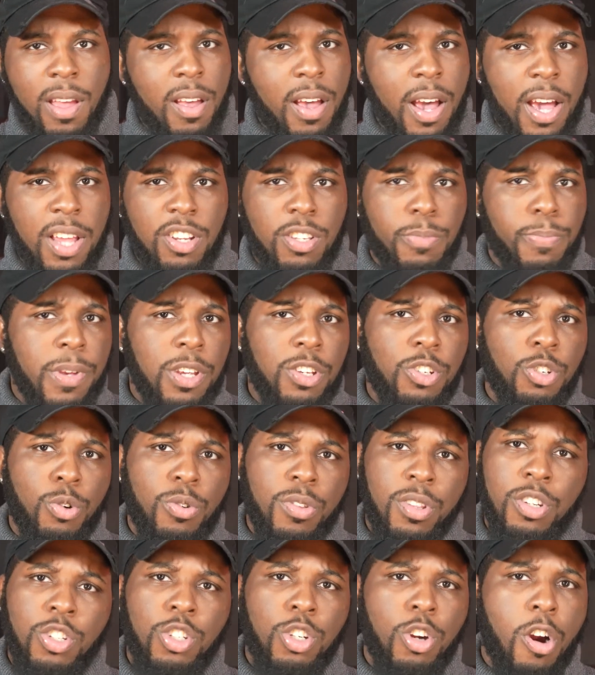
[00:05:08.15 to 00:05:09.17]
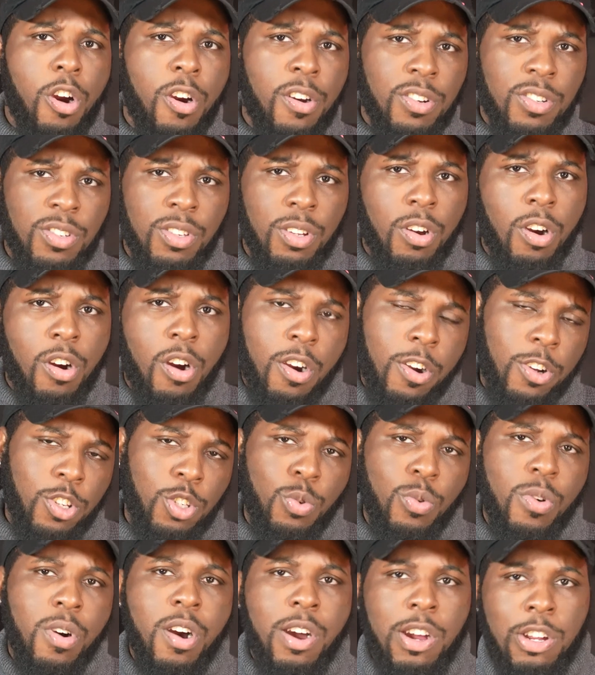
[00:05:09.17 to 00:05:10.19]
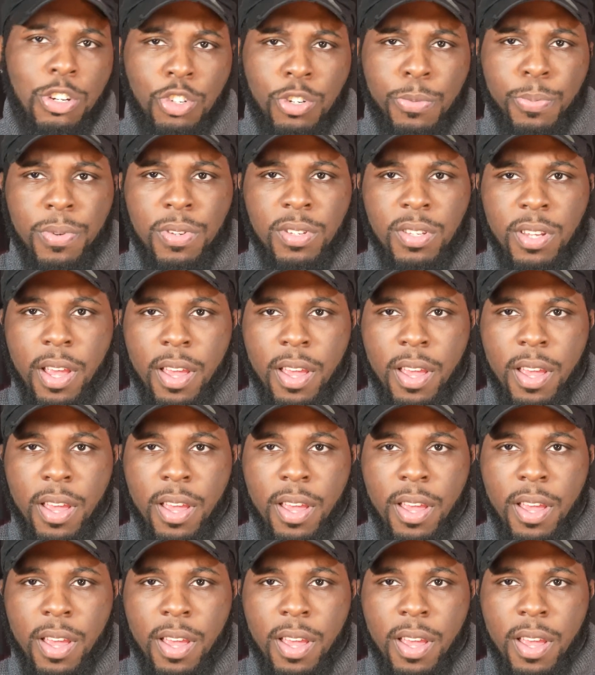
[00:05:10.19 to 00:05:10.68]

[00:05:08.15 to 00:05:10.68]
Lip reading: I just made sure to charge the car to 100%,